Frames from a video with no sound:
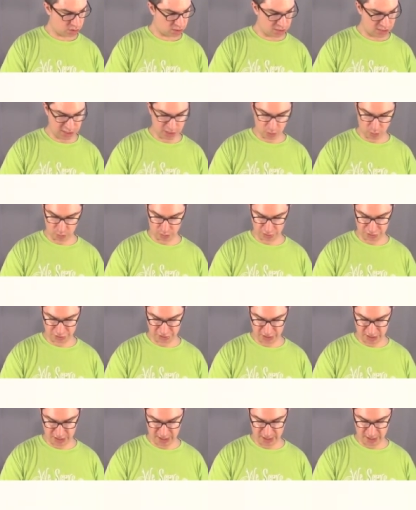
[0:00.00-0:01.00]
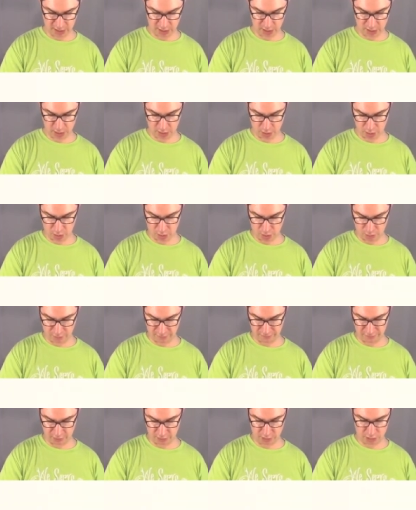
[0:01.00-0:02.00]
equals L
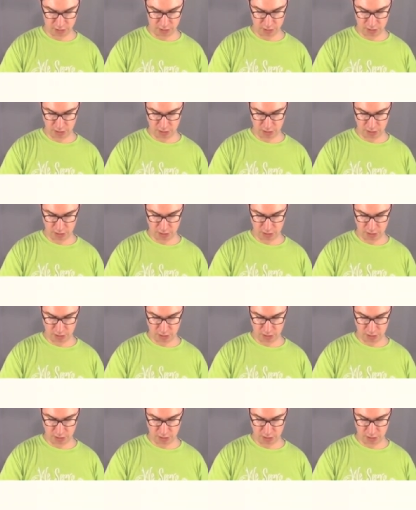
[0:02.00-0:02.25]
over